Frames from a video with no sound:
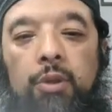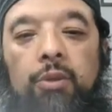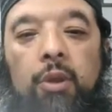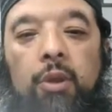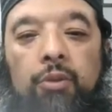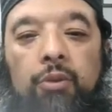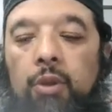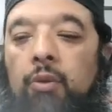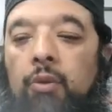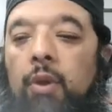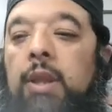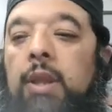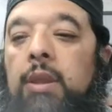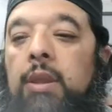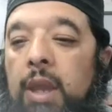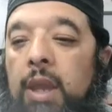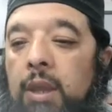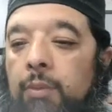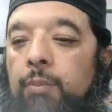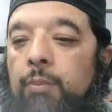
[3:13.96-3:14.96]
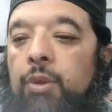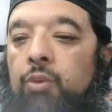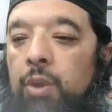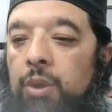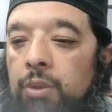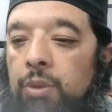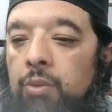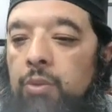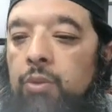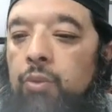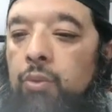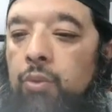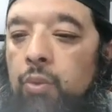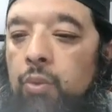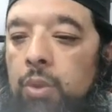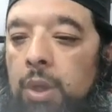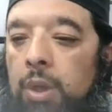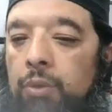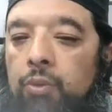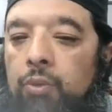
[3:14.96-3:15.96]
there's a great link between the two
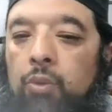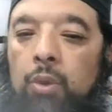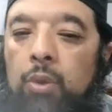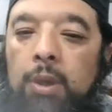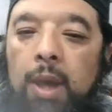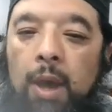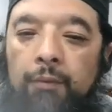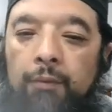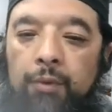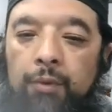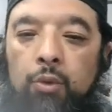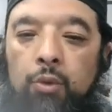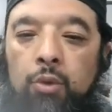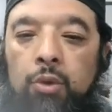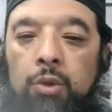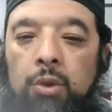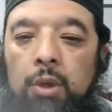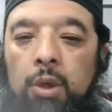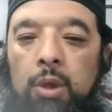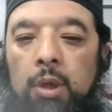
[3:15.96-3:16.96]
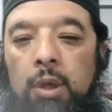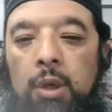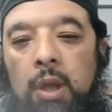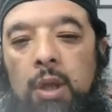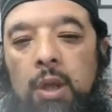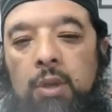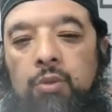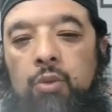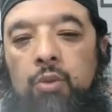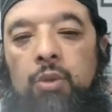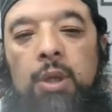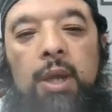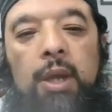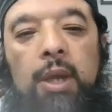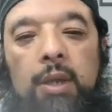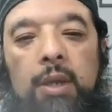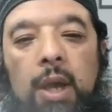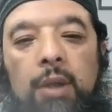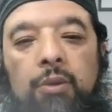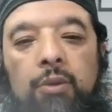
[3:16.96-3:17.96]
surahs, Surah Al-Kafirun and Surah
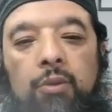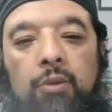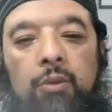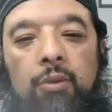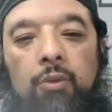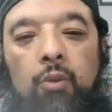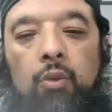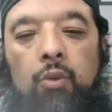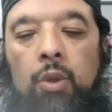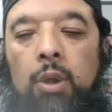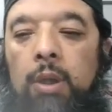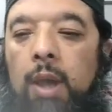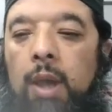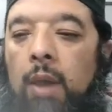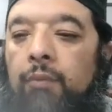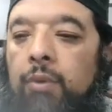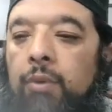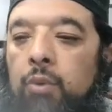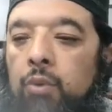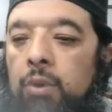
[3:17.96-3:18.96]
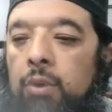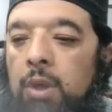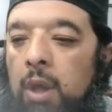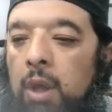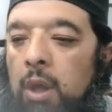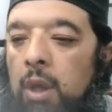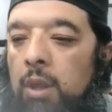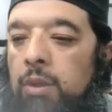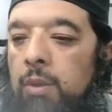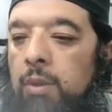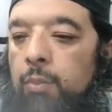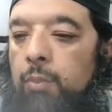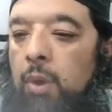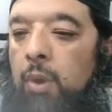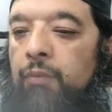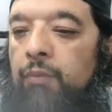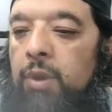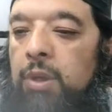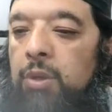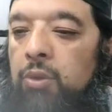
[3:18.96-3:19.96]
Al-Ikhlas. Surah Al-Kafirun, the
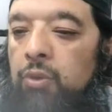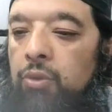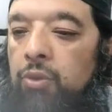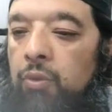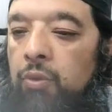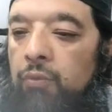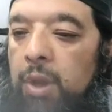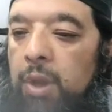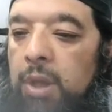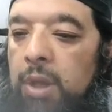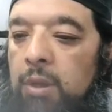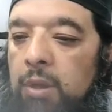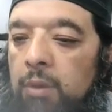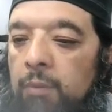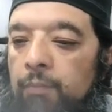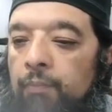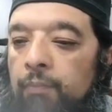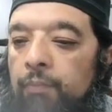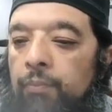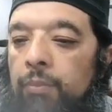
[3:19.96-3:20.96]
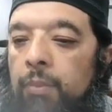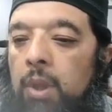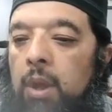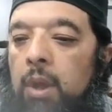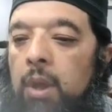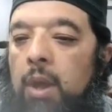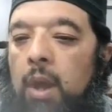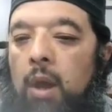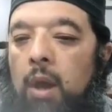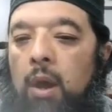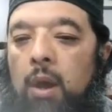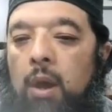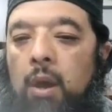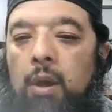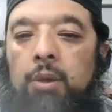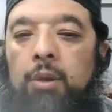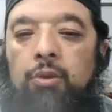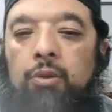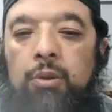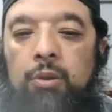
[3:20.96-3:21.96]
Prophet used to read,
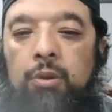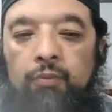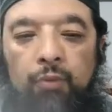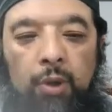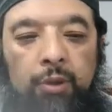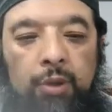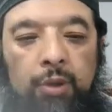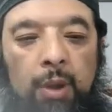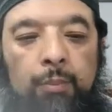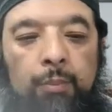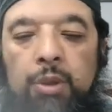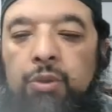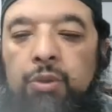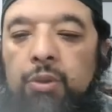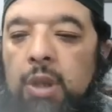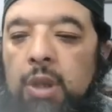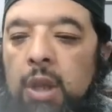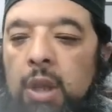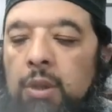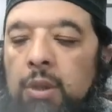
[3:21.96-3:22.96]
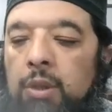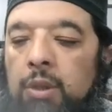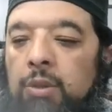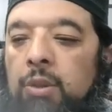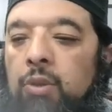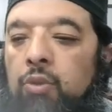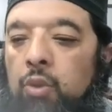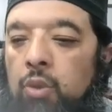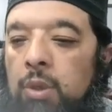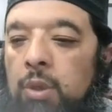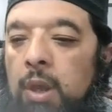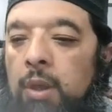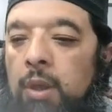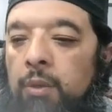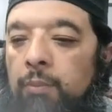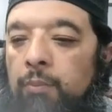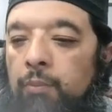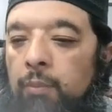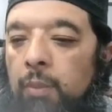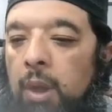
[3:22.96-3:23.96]
for example, in the Sunnahs
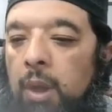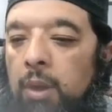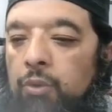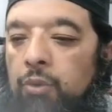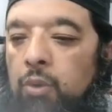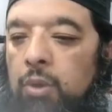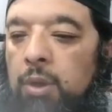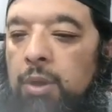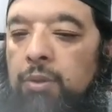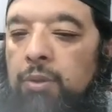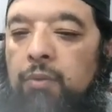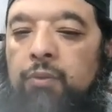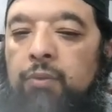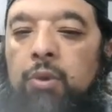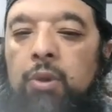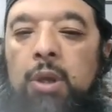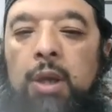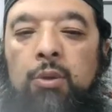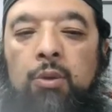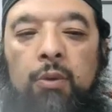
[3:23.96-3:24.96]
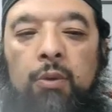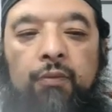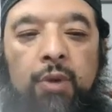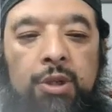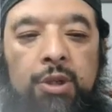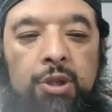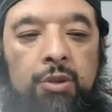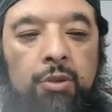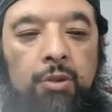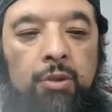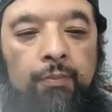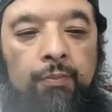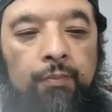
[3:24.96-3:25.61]
of Surah Al-Fajr,